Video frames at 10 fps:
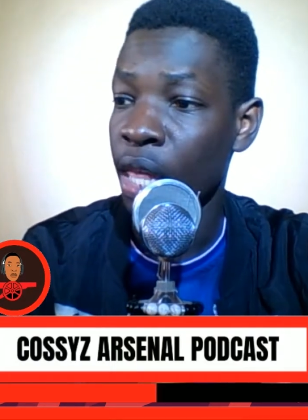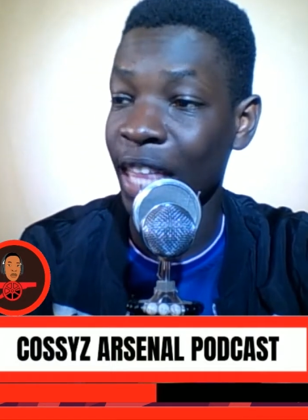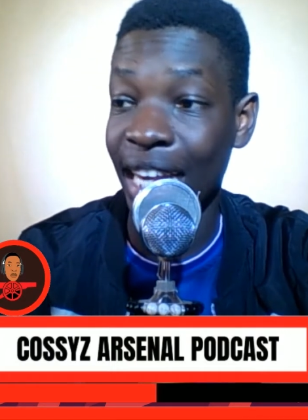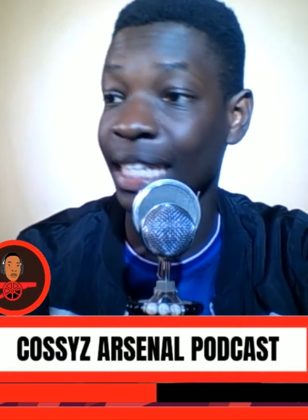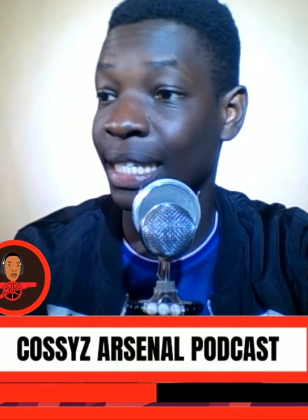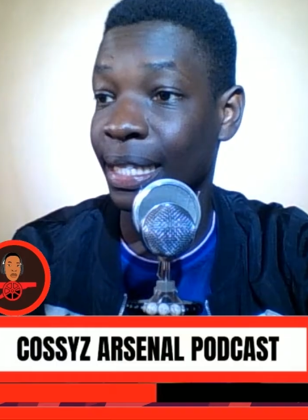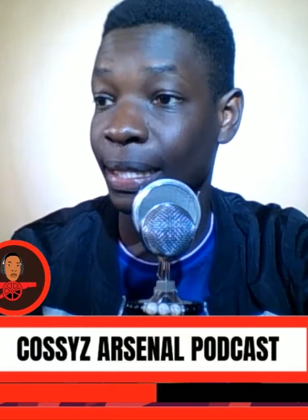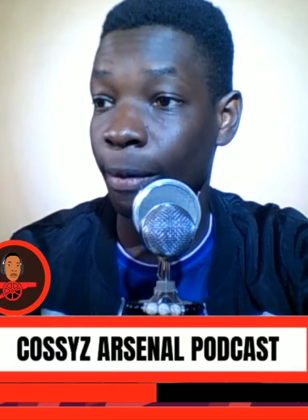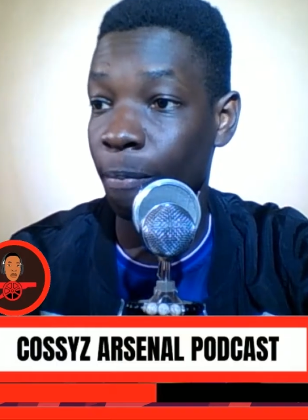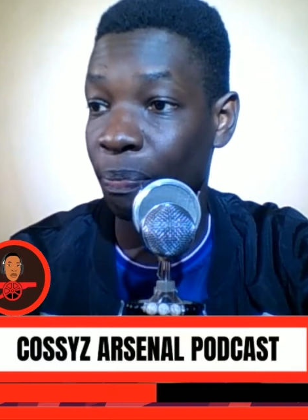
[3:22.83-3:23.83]
That
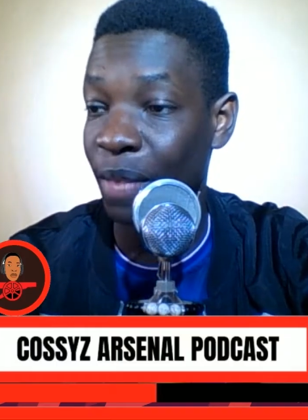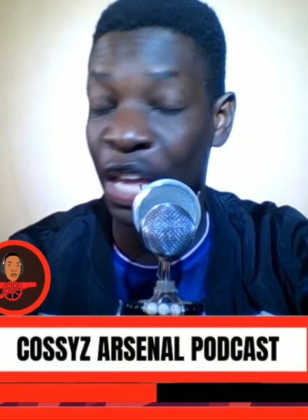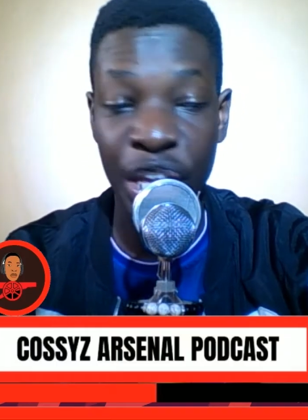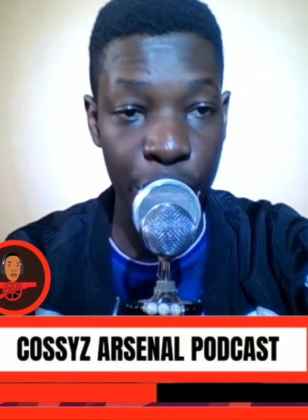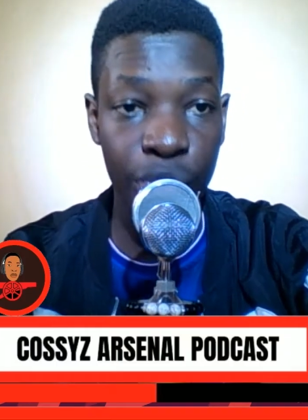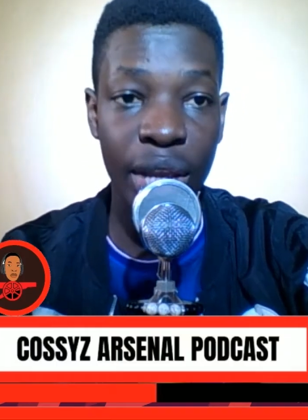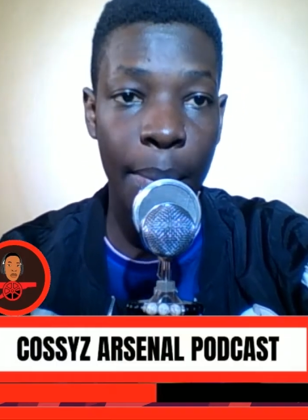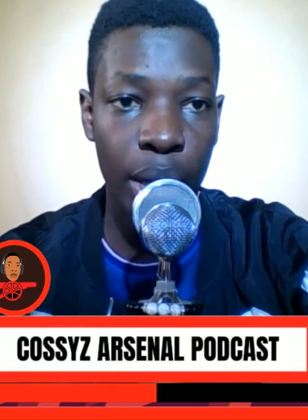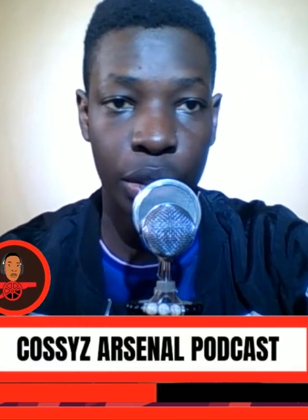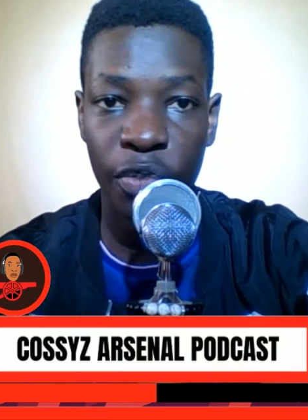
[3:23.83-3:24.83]
is a huge
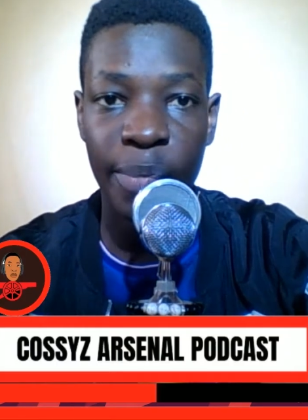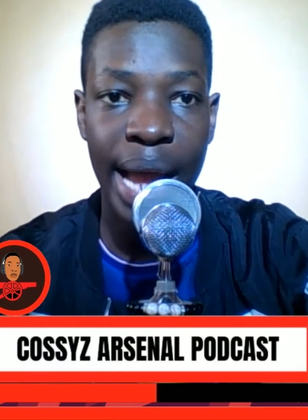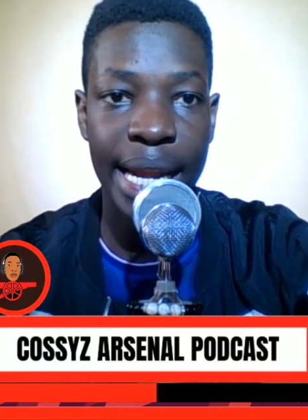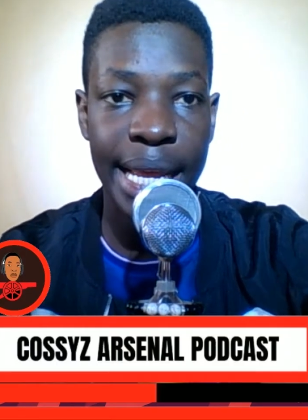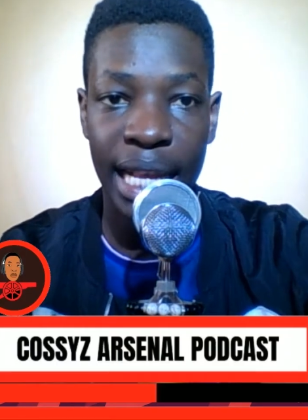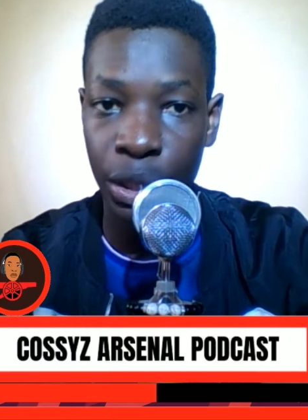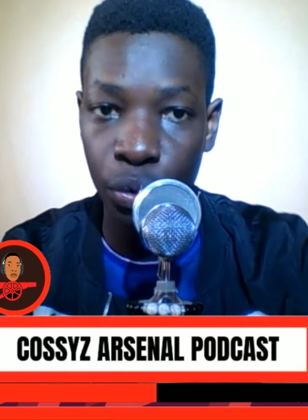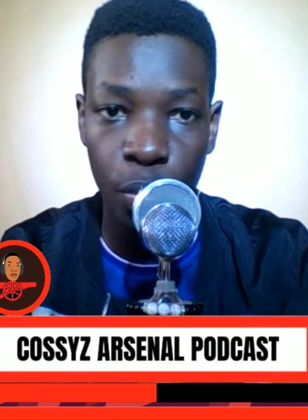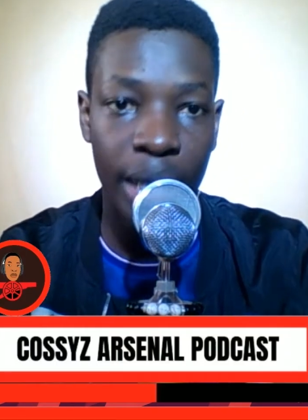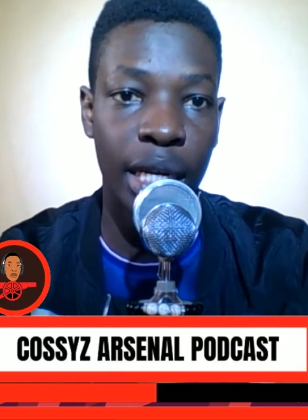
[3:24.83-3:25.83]
amount of money. He has
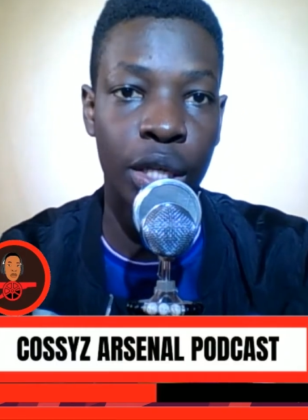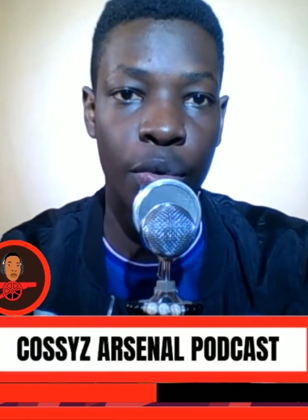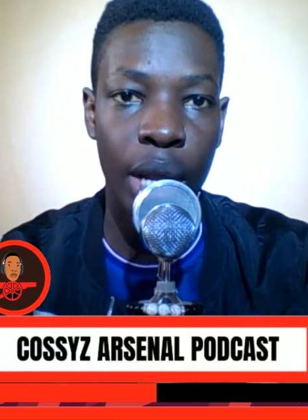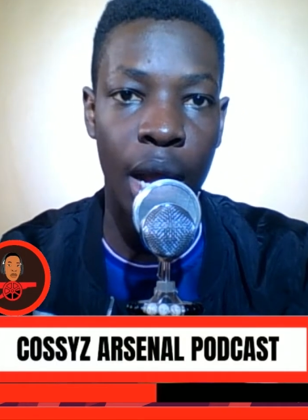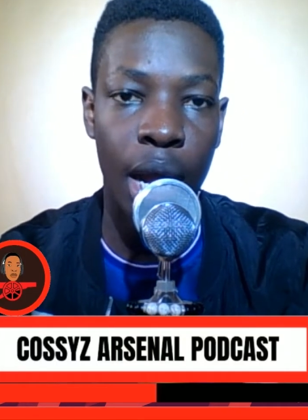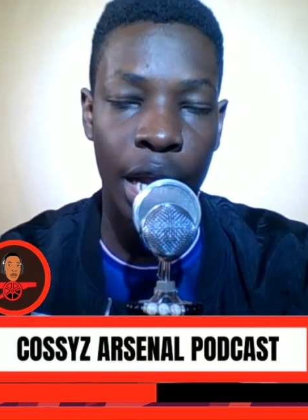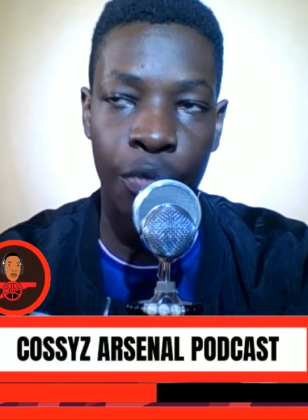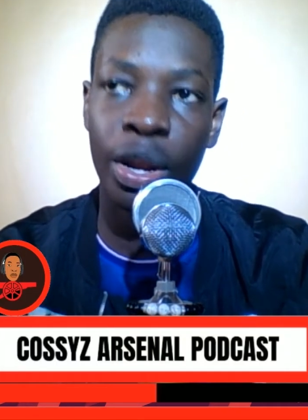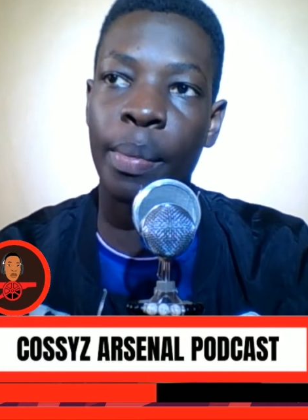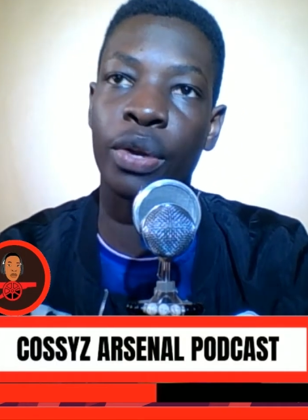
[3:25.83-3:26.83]
not worked at, a, uh,
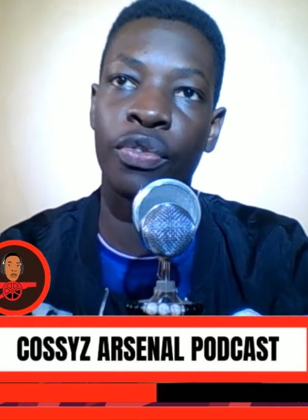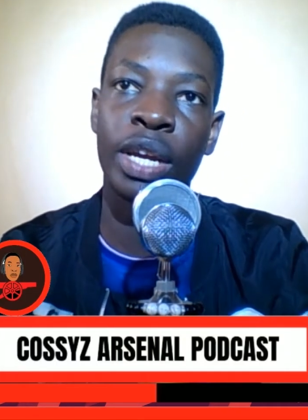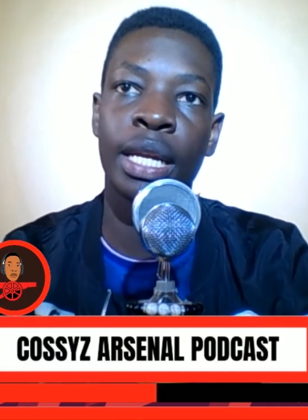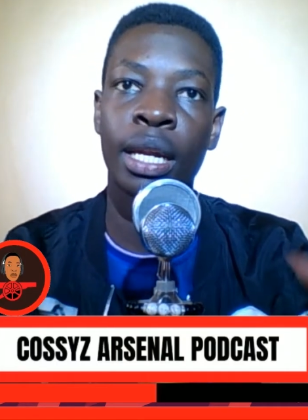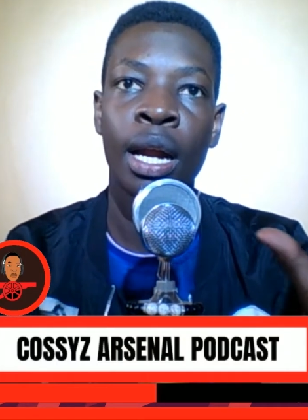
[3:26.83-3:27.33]
at Real Madrid.